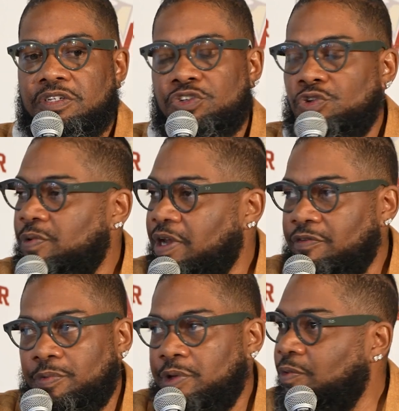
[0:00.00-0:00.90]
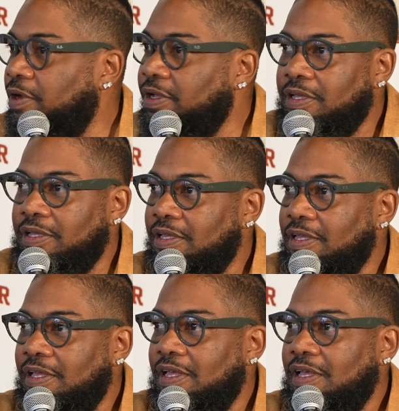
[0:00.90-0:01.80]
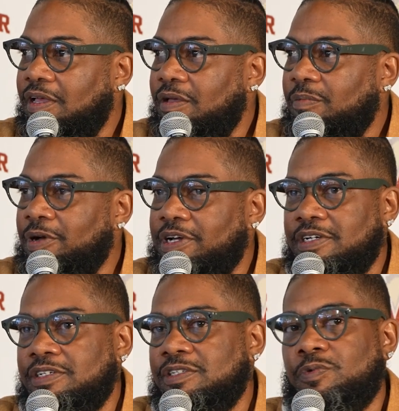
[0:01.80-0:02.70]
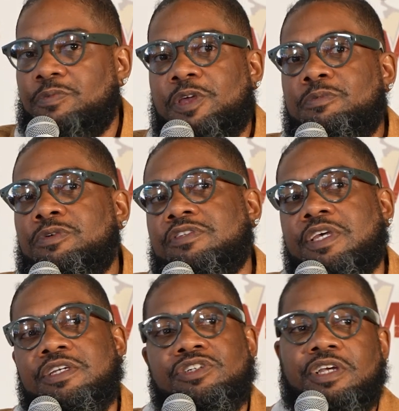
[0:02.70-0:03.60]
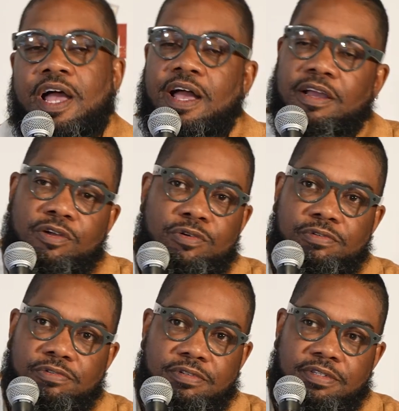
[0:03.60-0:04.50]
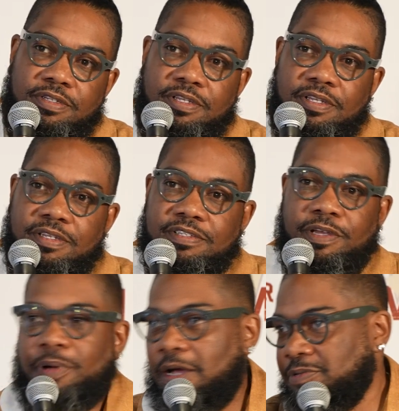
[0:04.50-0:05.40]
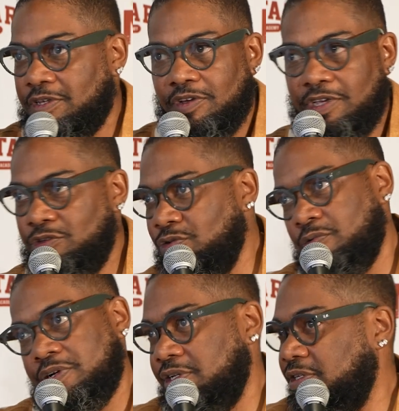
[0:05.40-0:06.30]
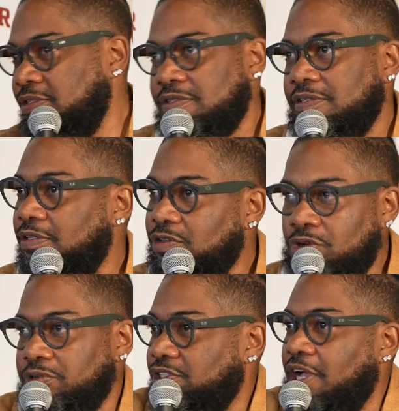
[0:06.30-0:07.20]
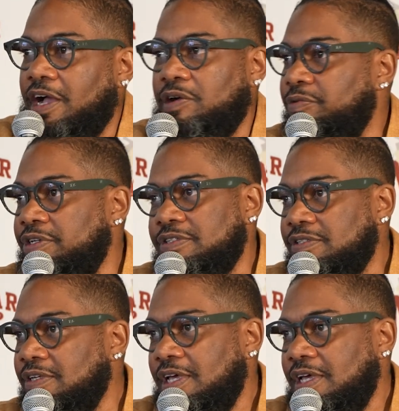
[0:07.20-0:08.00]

to do whatever we want. Mm. Because when people say Chicago, something pops in your head, you know what it is. You know what Chicago is.